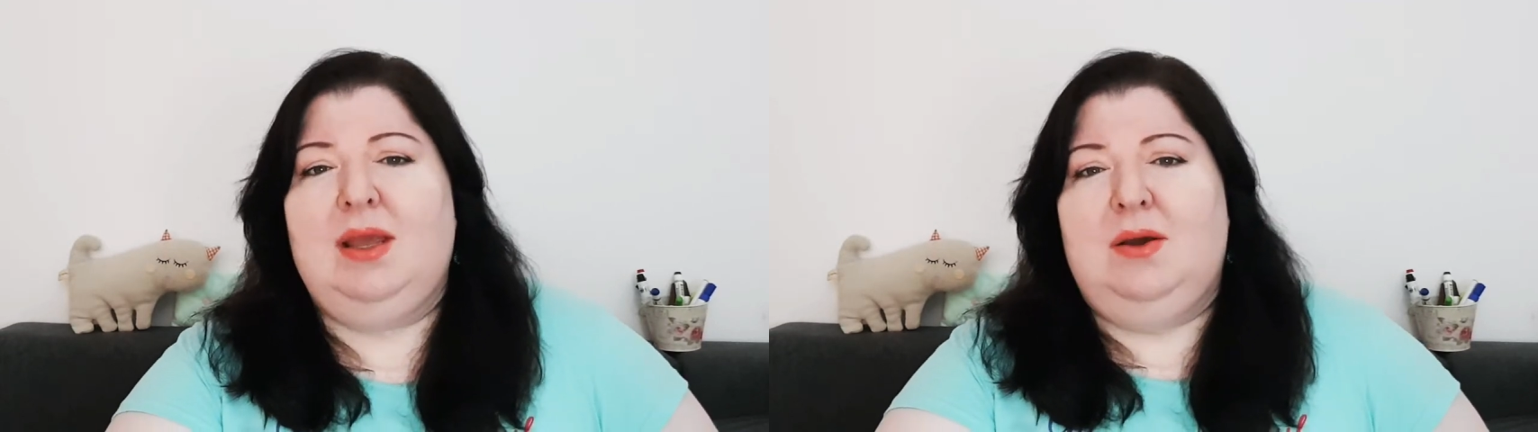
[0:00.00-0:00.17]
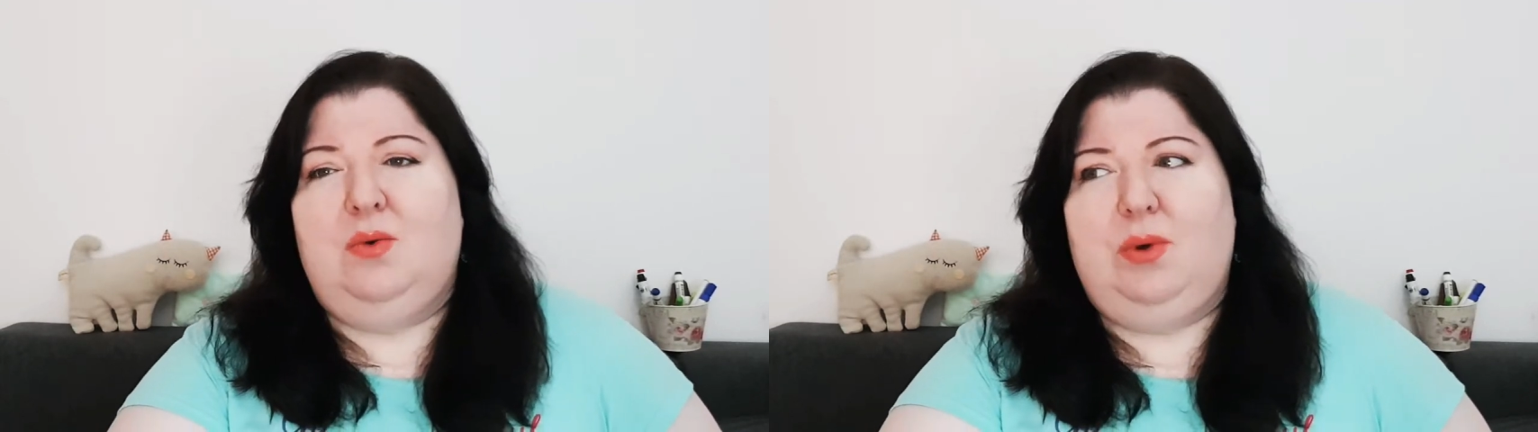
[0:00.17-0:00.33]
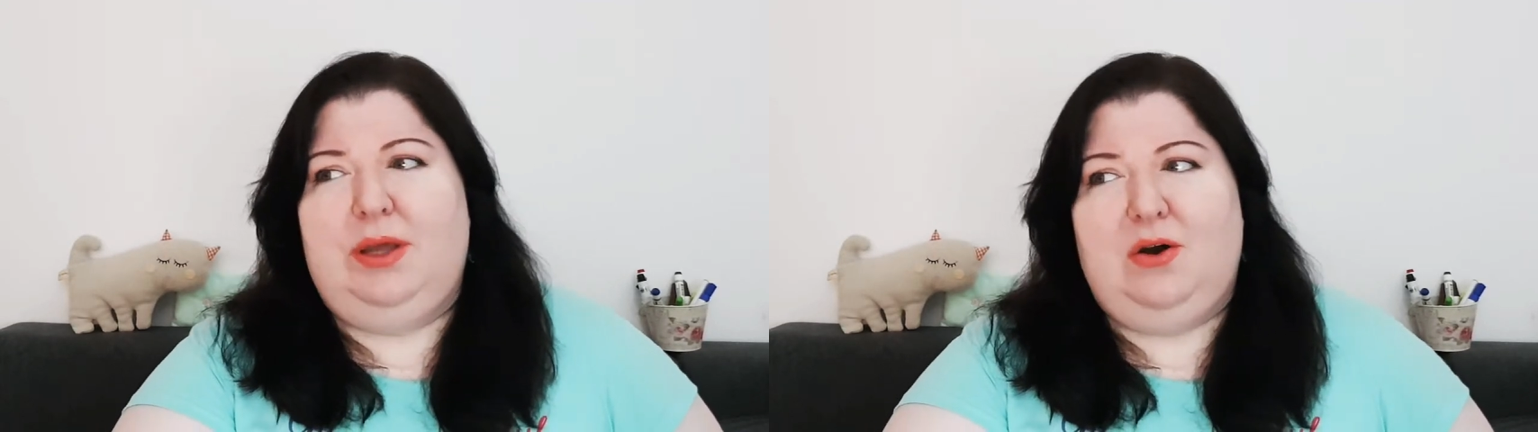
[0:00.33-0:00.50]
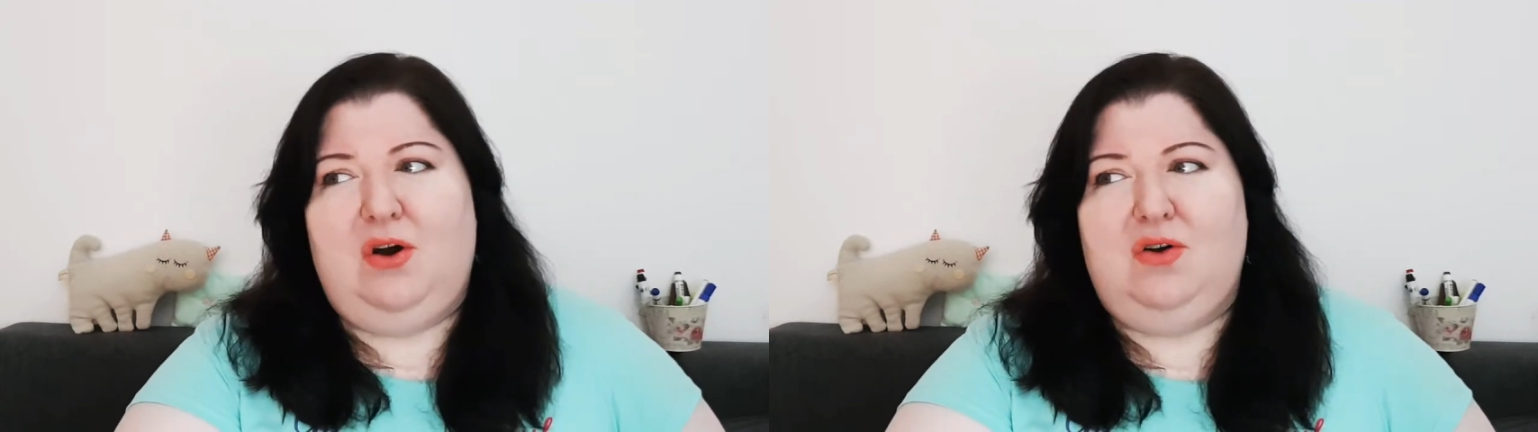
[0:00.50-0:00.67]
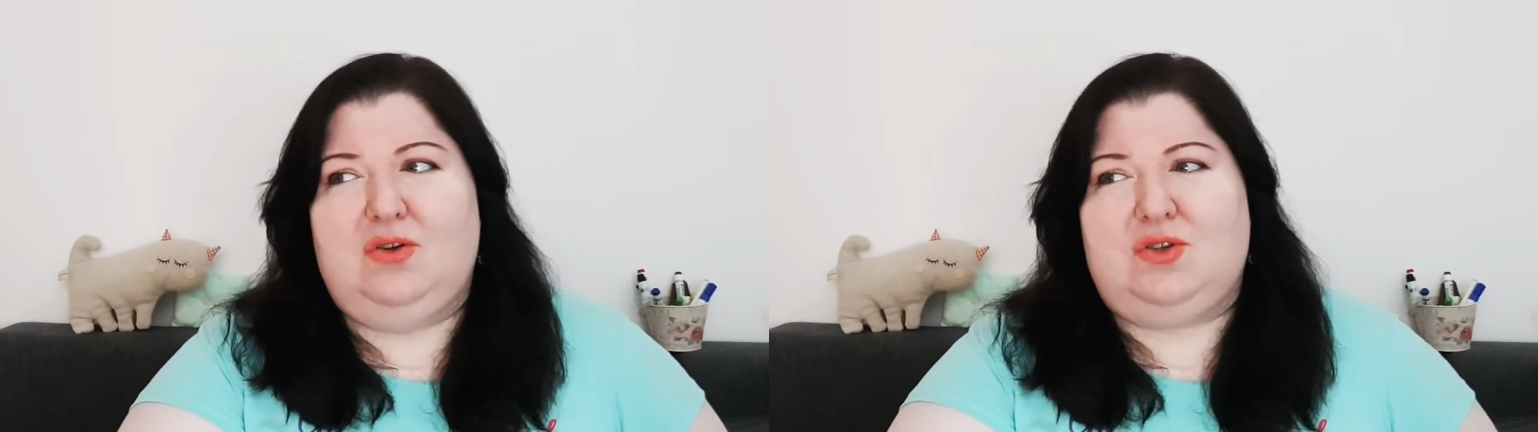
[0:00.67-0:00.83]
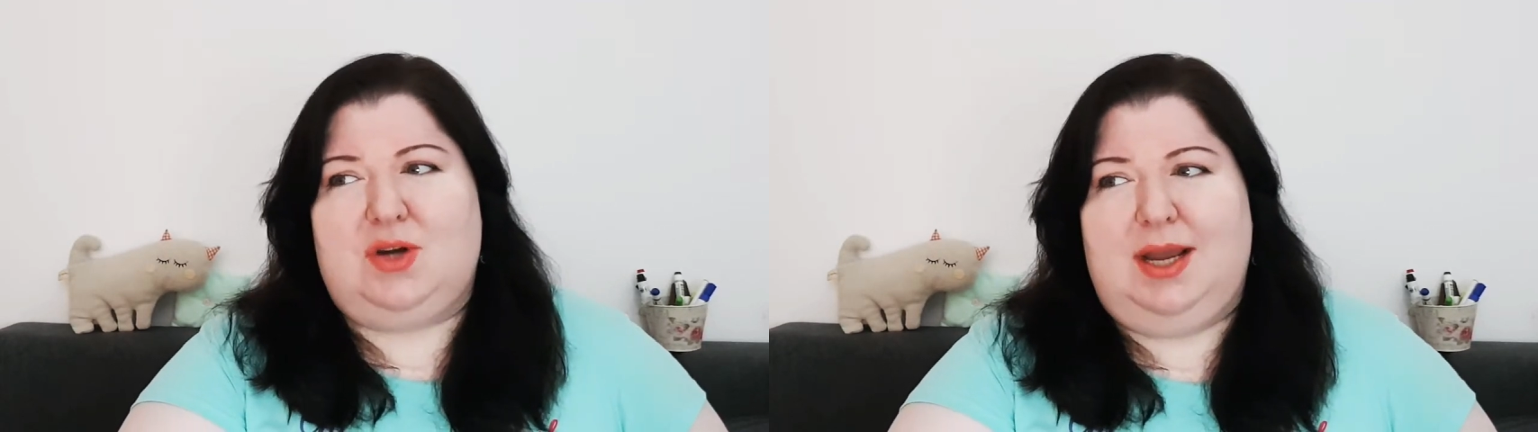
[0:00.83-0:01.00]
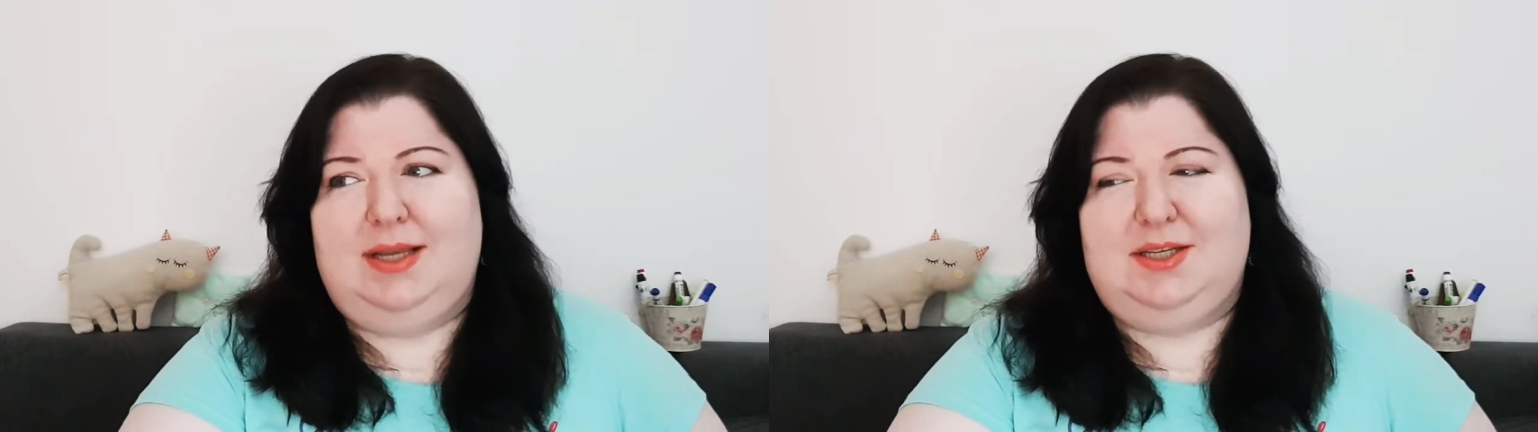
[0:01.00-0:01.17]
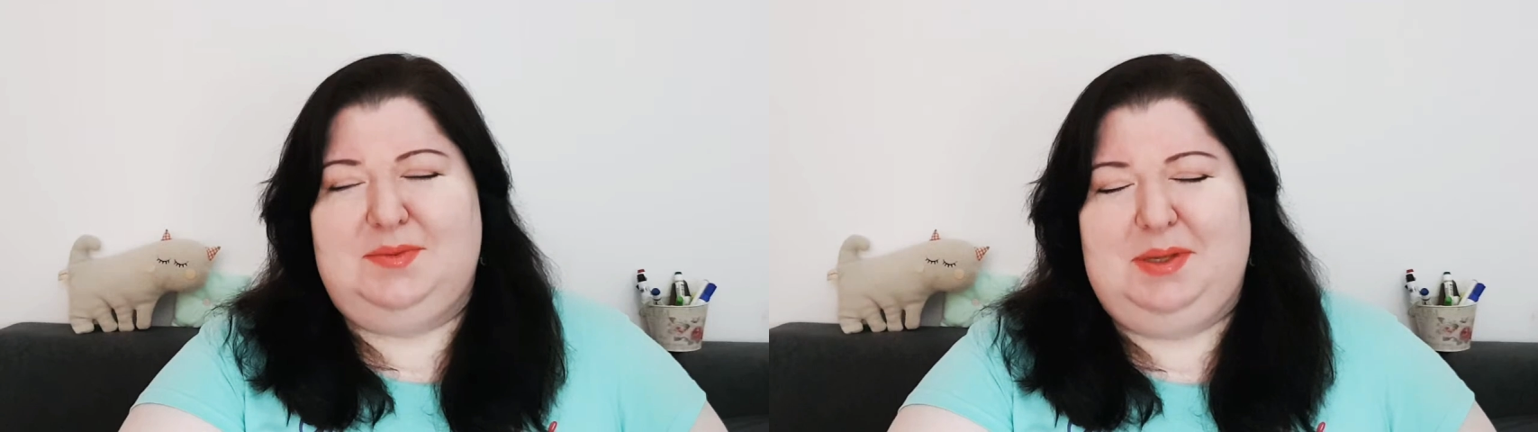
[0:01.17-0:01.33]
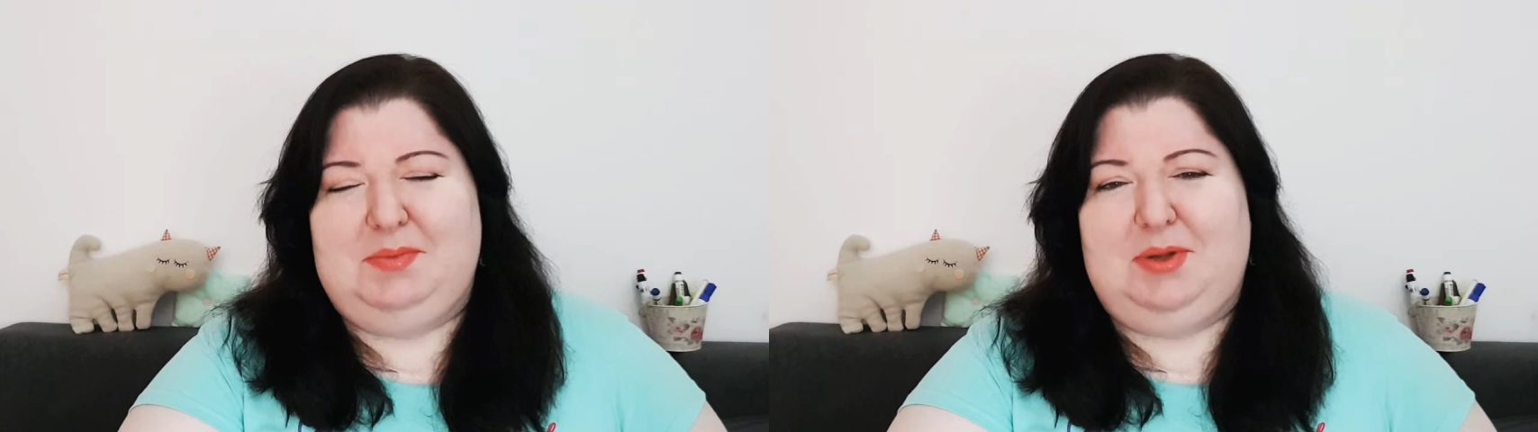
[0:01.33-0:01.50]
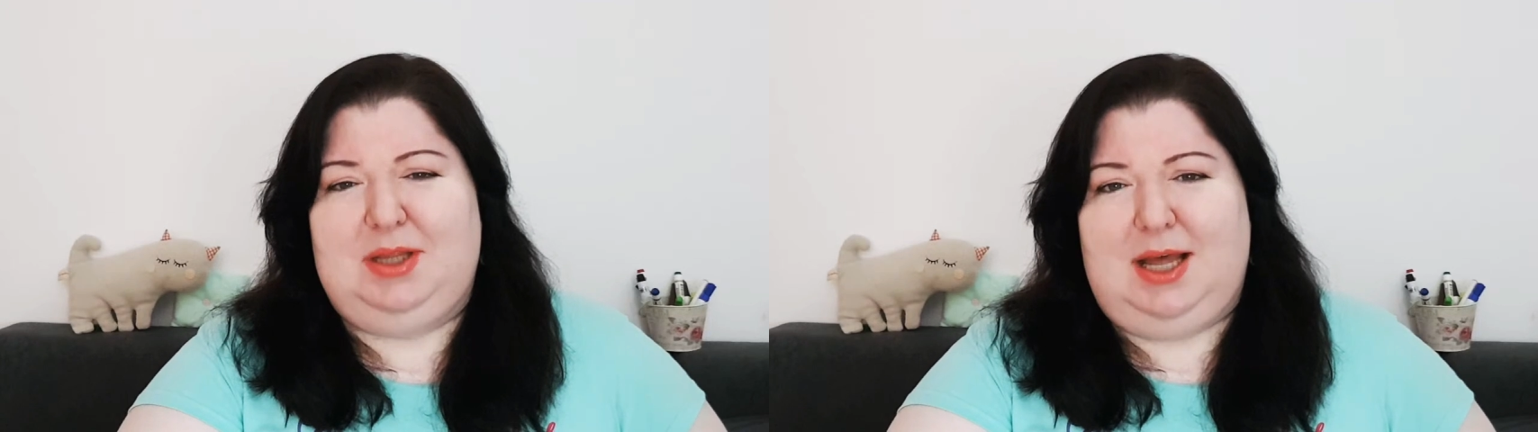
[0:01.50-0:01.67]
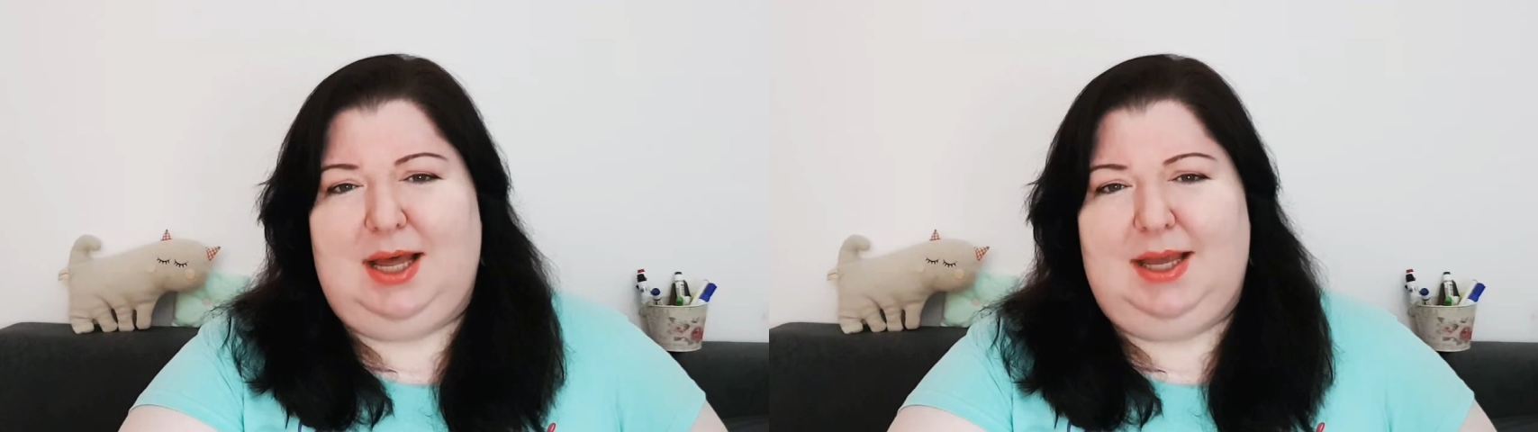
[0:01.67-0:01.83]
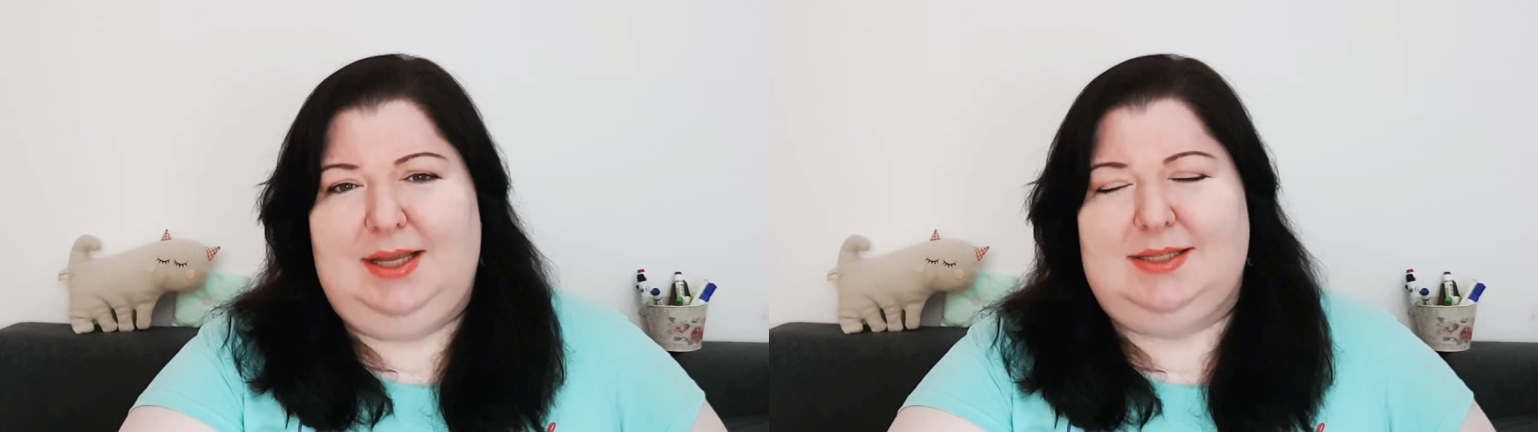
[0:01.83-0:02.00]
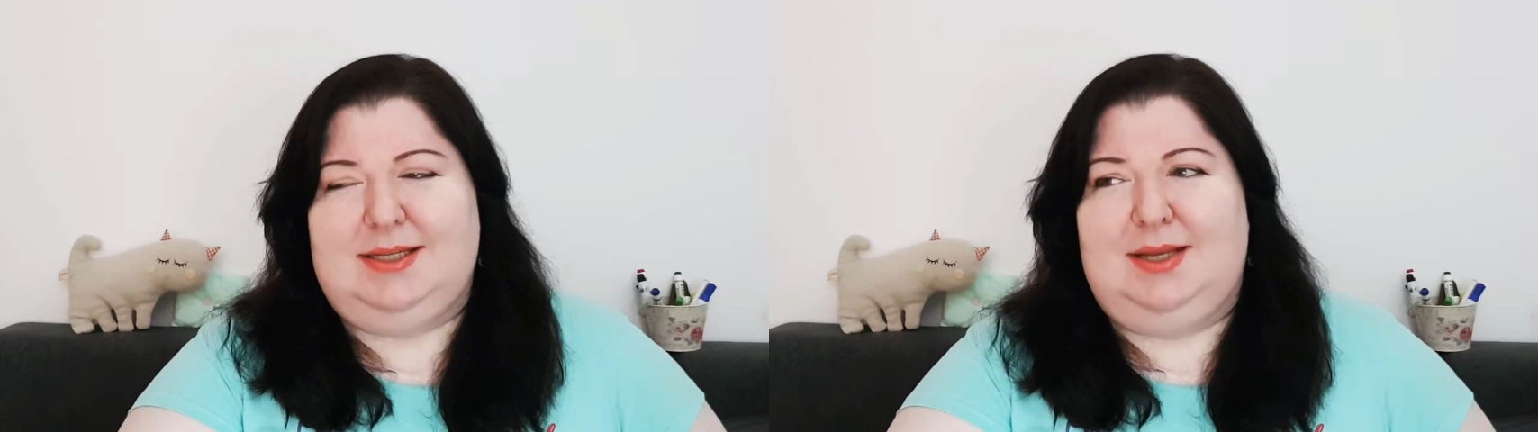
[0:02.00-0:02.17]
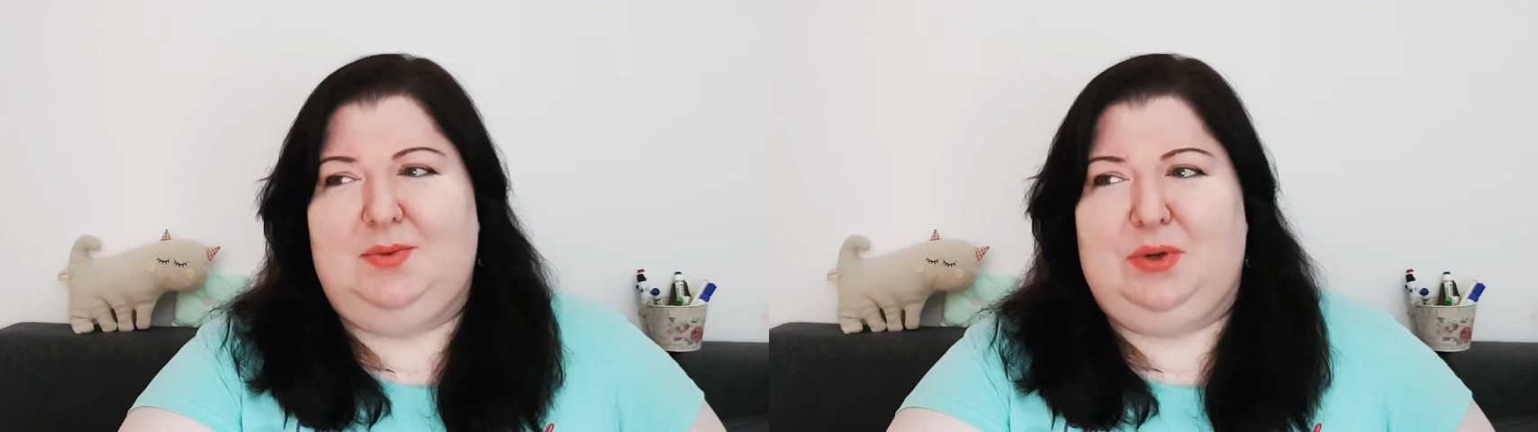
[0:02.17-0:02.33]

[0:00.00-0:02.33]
We all try to be polite and